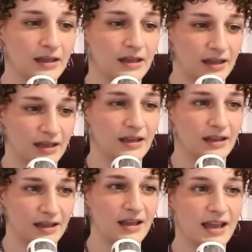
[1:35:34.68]

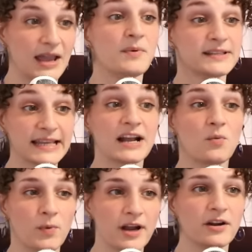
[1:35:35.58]
disturbing. You know? It was like
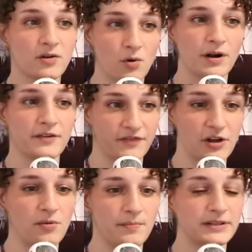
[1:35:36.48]
a weird horror
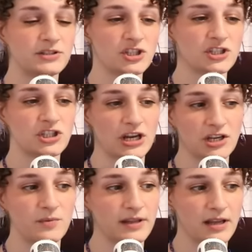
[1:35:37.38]
film, but just
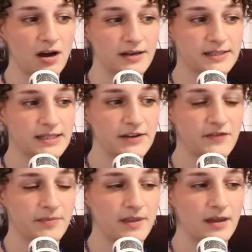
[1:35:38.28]
genuinely, honestly,
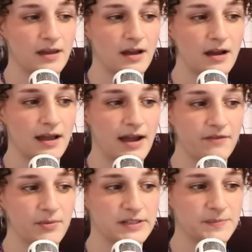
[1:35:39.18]
from the
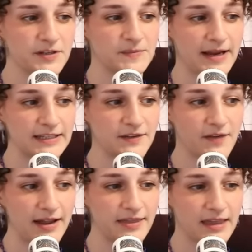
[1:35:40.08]
everyone's
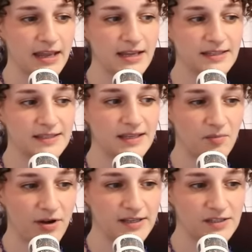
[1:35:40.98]
perspective, I think in
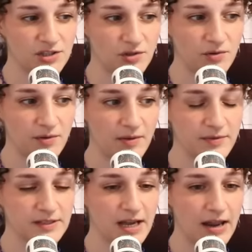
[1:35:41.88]
some ways too, it
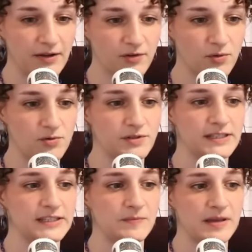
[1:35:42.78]
was kind of cool
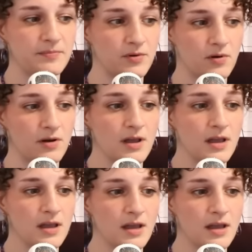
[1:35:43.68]
to see people